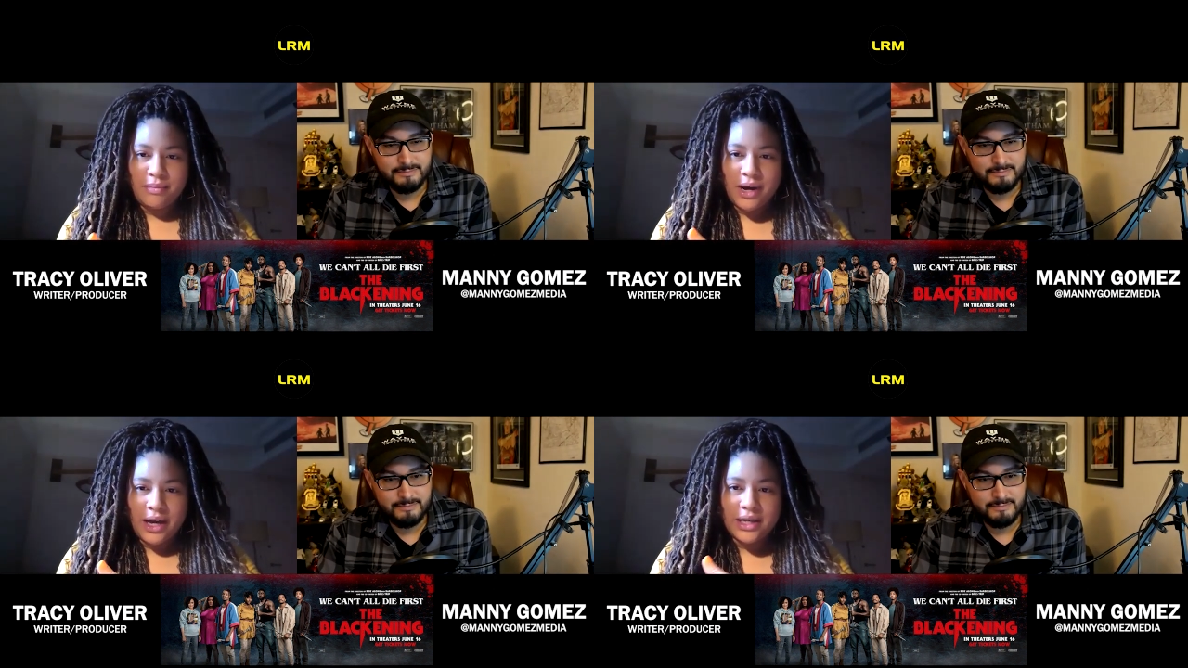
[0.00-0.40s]

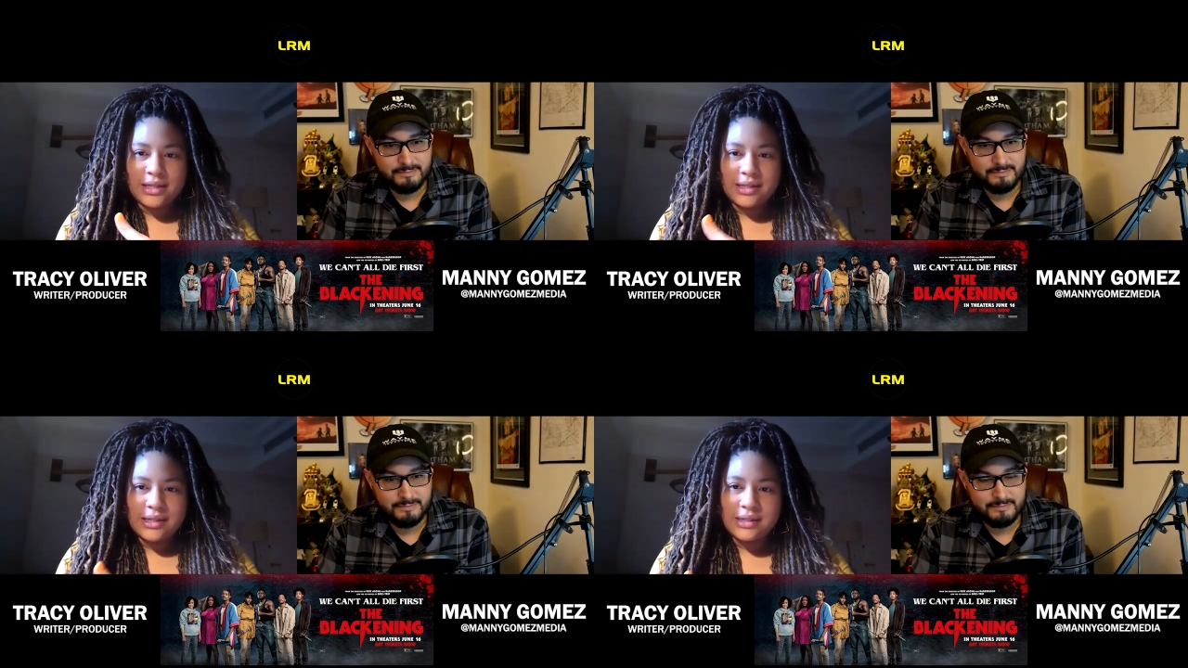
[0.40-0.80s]
Speaker 1: my
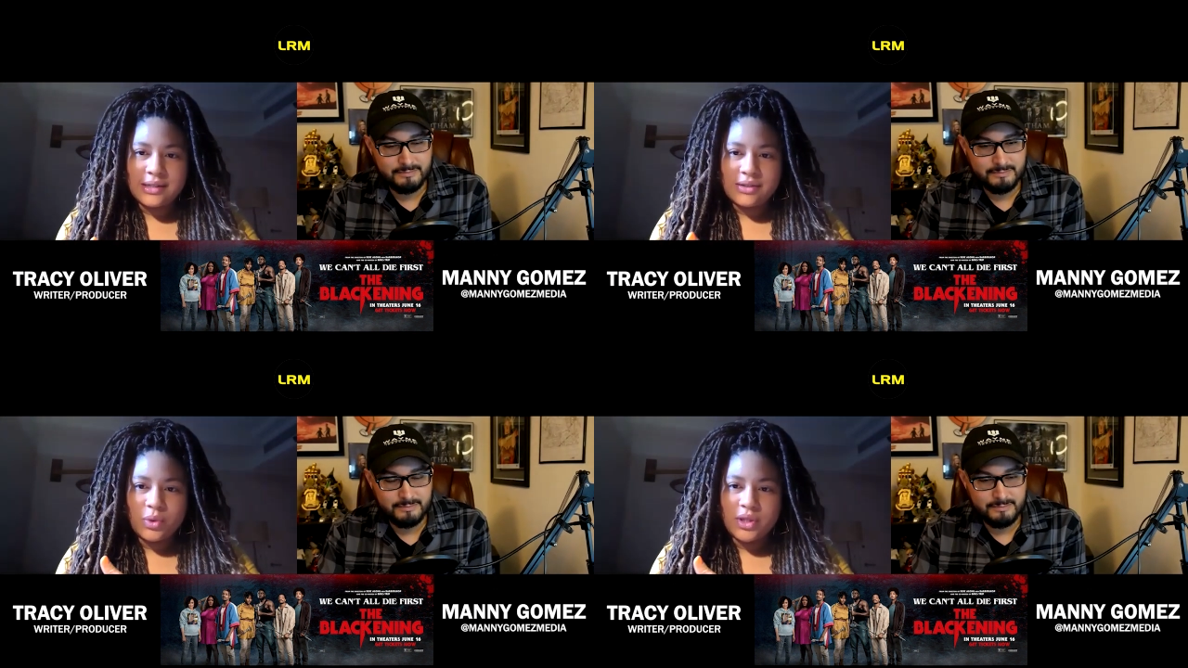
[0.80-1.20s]

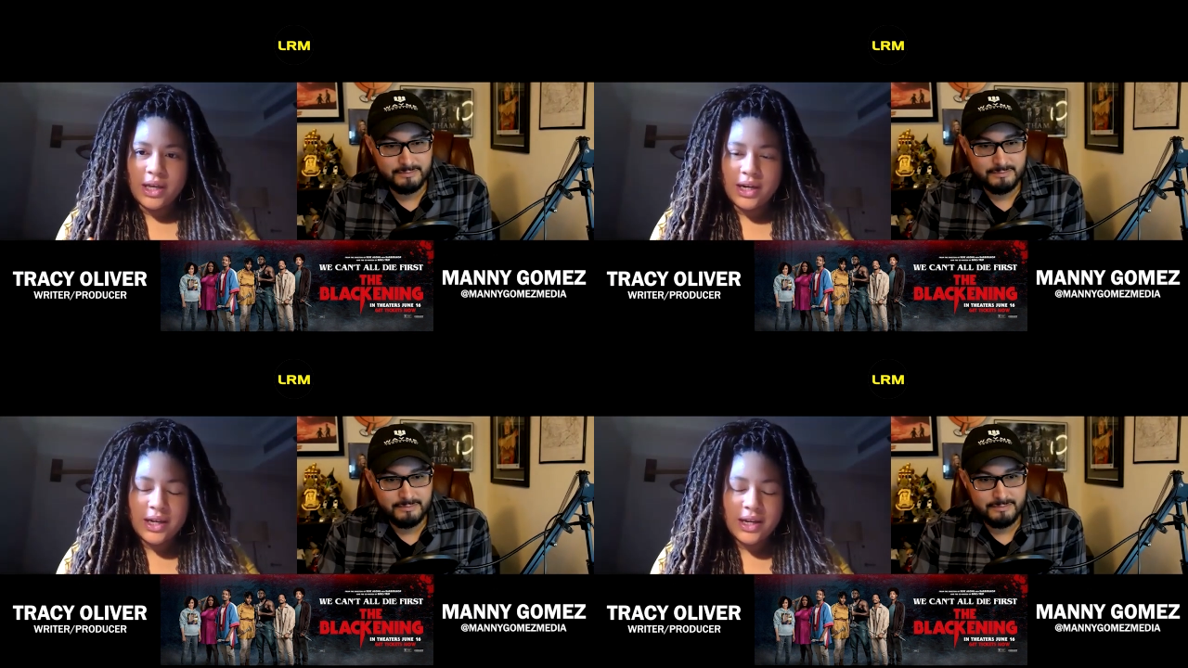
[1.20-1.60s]
existence
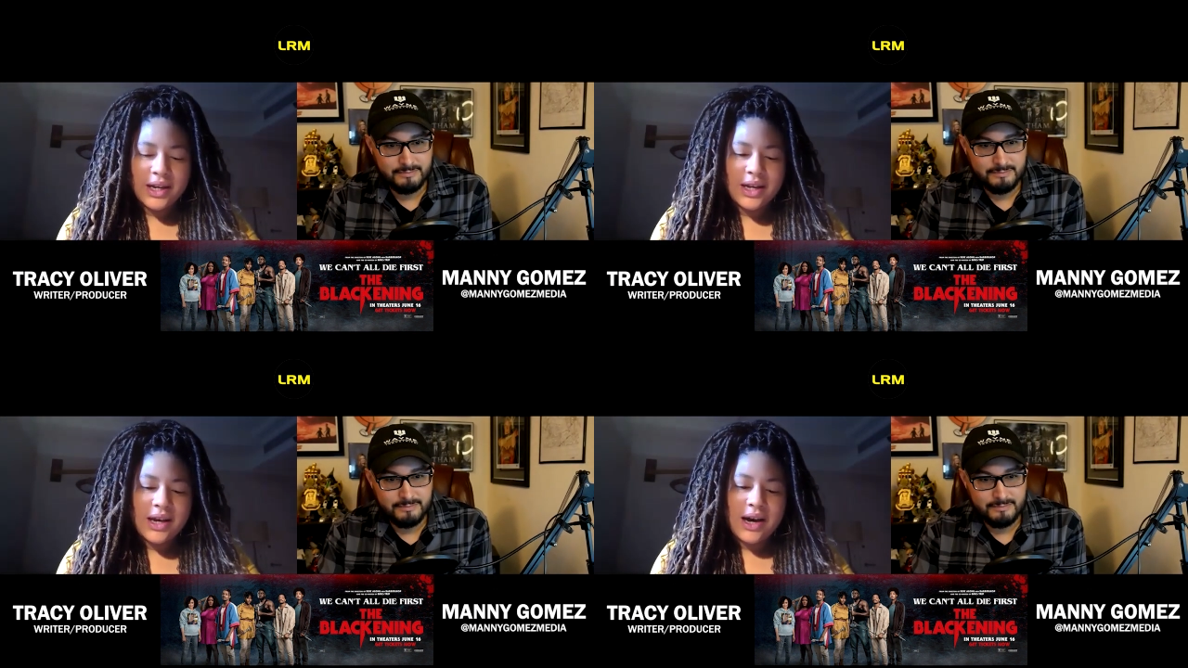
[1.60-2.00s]
within it.
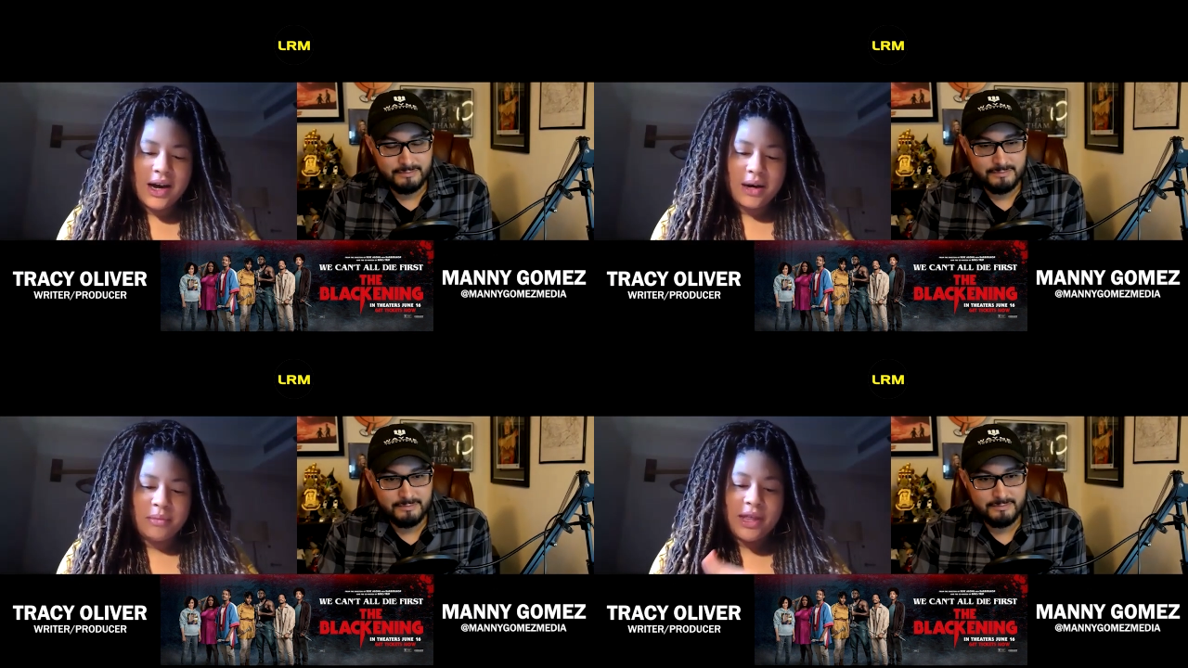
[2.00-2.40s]

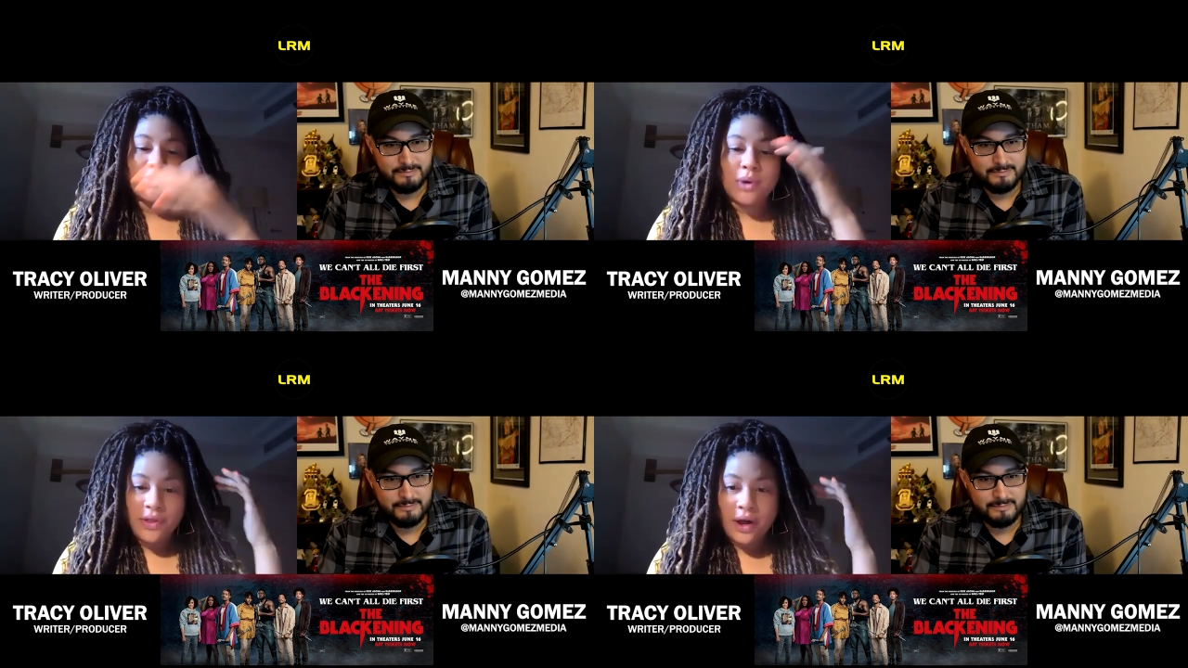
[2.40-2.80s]
Um, and
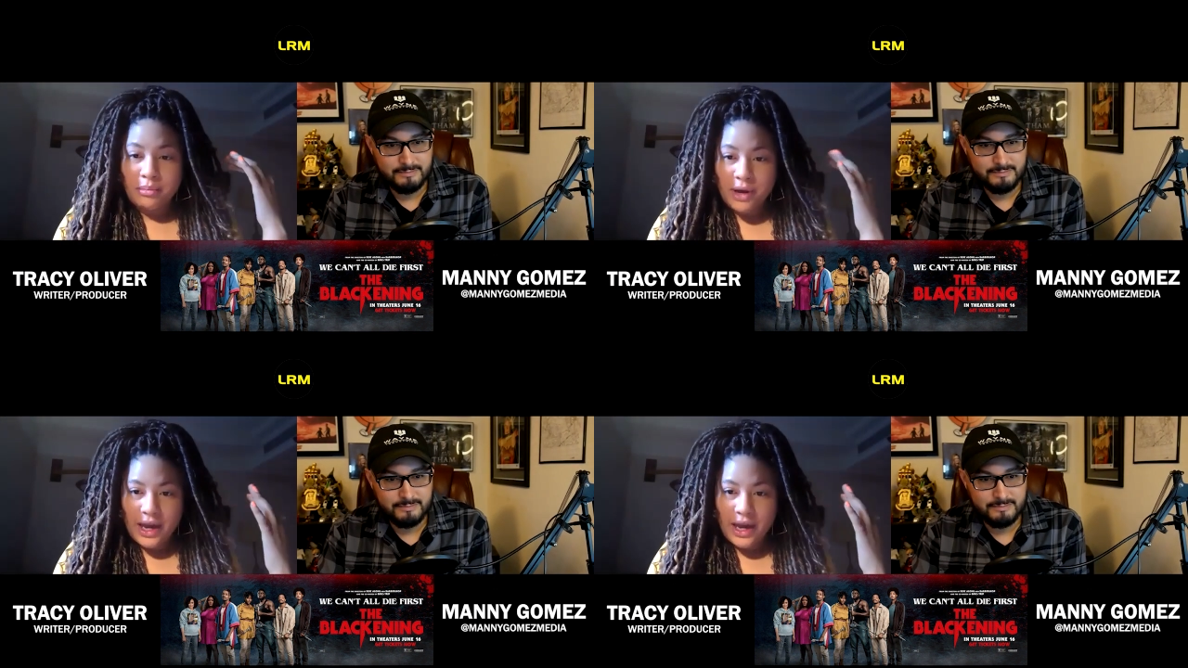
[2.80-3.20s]
that's what I thought in my